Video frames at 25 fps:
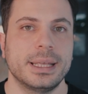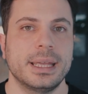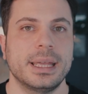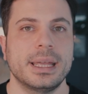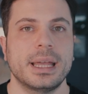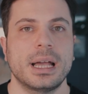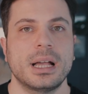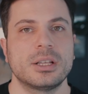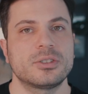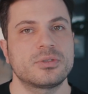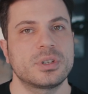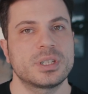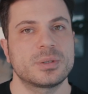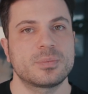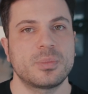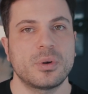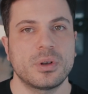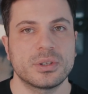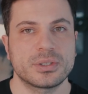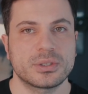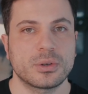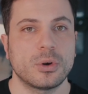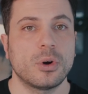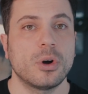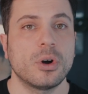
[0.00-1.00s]
AI's
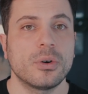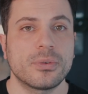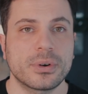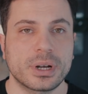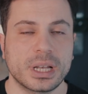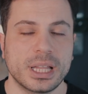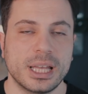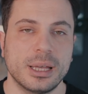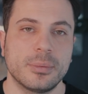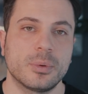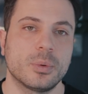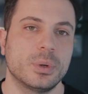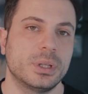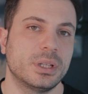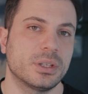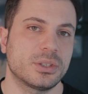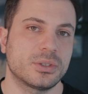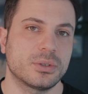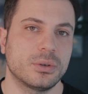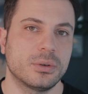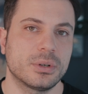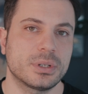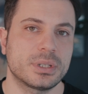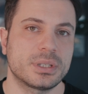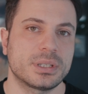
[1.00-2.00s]
response overlap with the
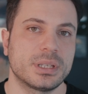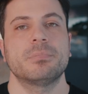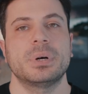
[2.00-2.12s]
source.